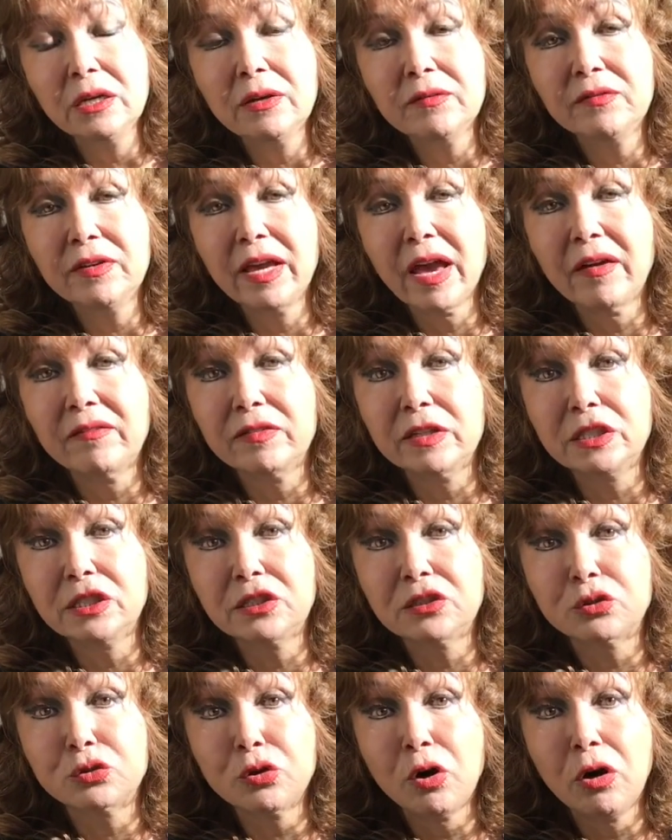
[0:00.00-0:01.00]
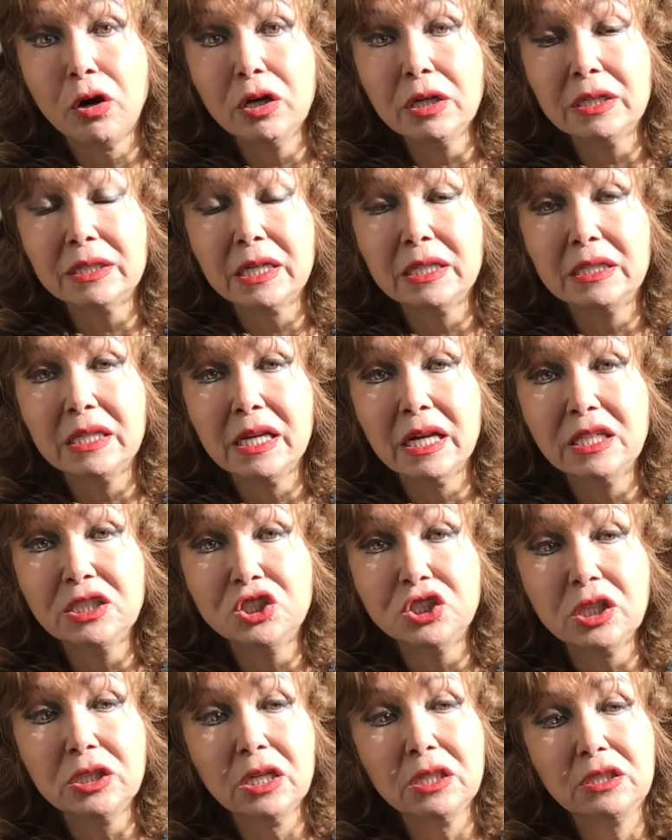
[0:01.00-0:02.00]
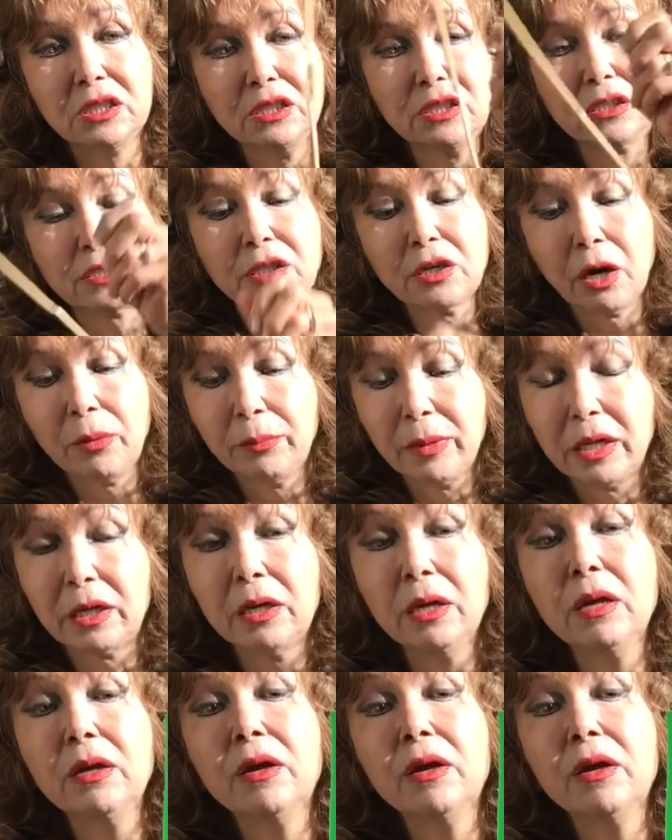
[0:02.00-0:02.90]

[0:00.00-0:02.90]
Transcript: we have a strong radiation, it is summer.